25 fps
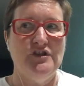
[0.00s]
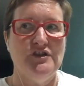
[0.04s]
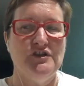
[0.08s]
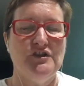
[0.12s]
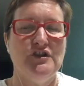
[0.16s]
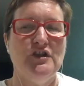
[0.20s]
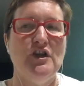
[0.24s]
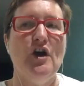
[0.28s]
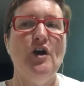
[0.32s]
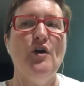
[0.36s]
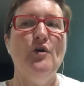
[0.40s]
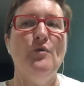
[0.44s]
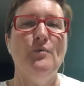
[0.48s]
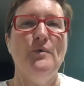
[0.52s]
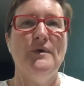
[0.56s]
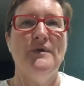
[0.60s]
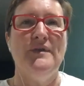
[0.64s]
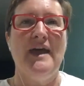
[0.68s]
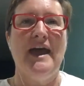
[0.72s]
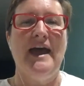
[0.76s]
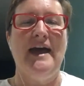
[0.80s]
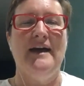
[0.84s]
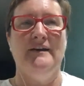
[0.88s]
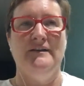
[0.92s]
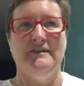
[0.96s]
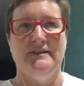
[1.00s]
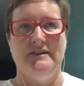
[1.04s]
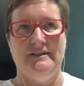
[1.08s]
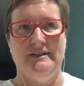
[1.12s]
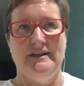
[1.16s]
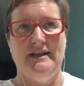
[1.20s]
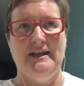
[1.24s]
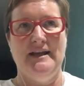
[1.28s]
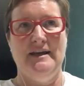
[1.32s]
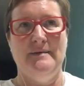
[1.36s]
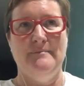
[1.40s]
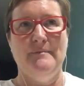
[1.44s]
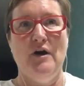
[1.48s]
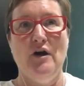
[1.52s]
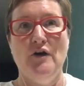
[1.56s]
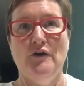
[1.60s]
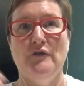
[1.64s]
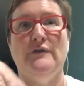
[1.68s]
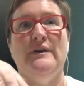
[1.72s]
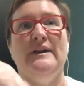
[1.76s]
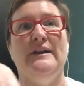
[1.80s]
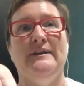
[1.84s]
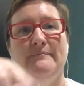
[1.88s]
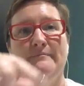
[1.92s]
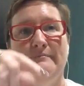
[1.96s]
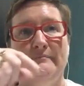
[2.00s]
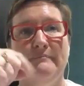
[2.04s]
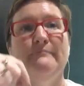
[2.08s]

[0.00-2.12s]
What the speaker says: go without honoring